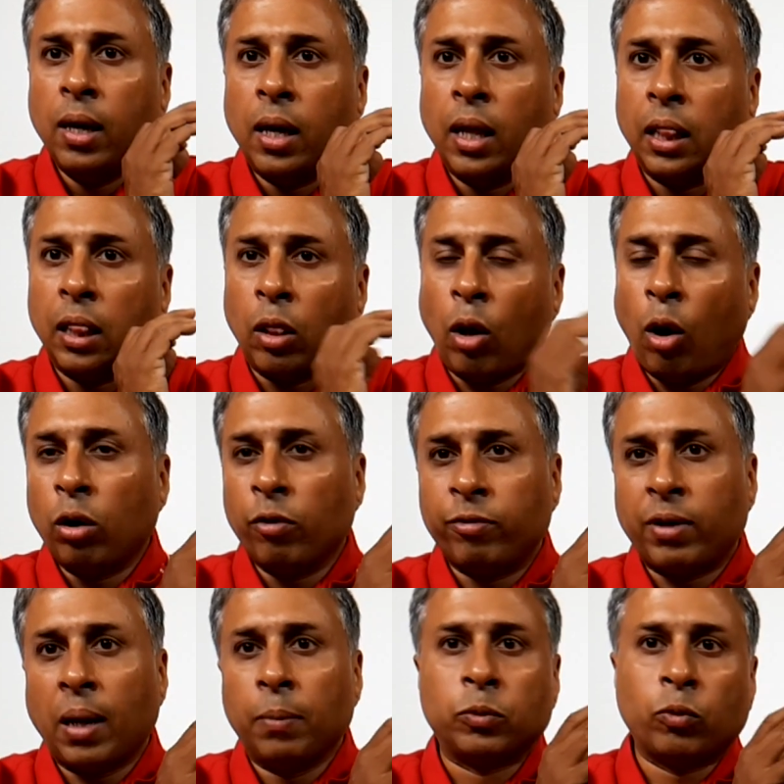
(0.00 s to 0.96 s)
A lot
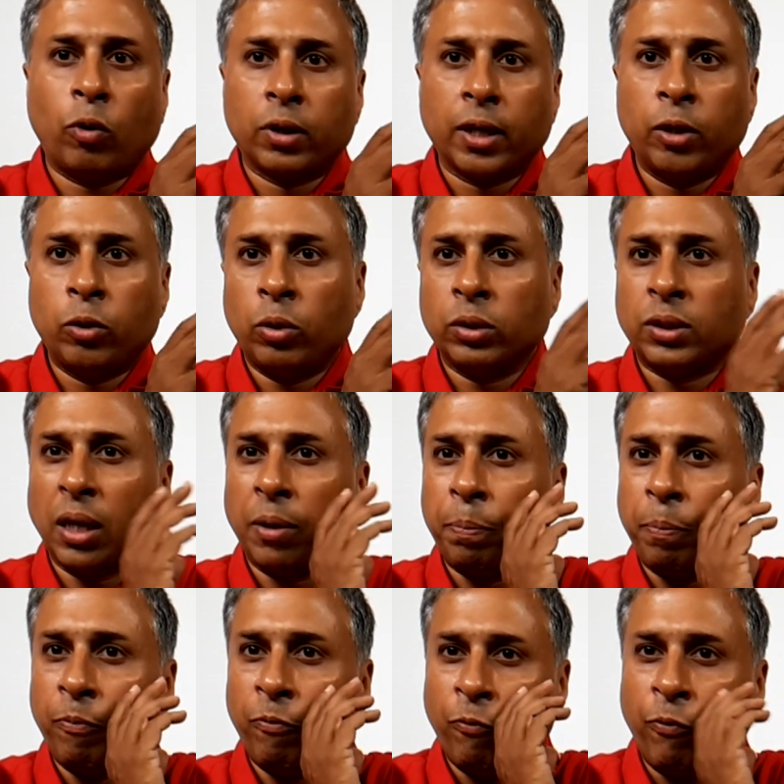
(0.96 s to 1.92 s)
of times, what I do is I
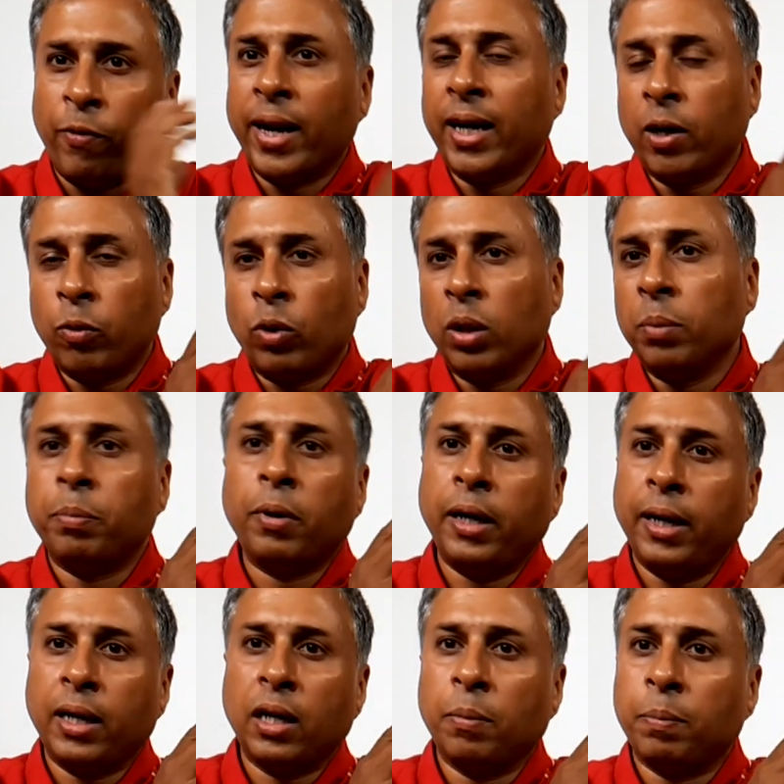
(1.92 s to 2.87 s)
wait at one
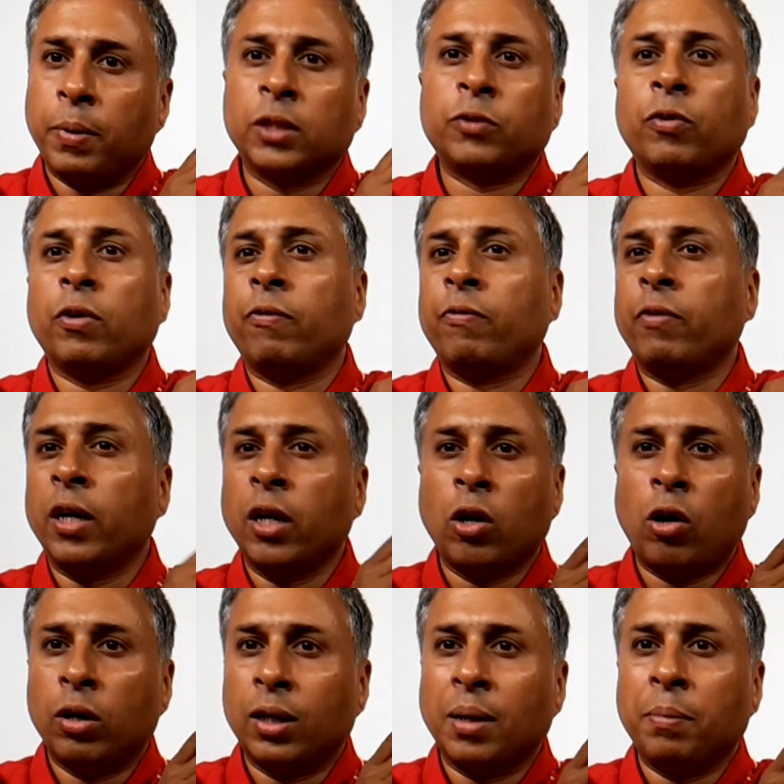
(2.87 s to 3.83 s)
particular place for a very
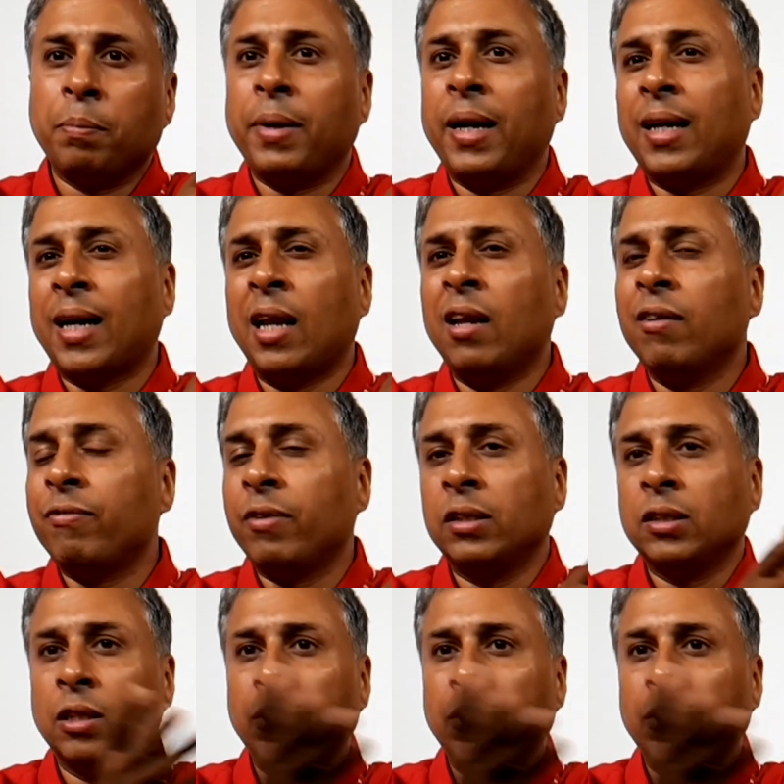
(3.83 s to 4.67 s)
long time, be it elephants.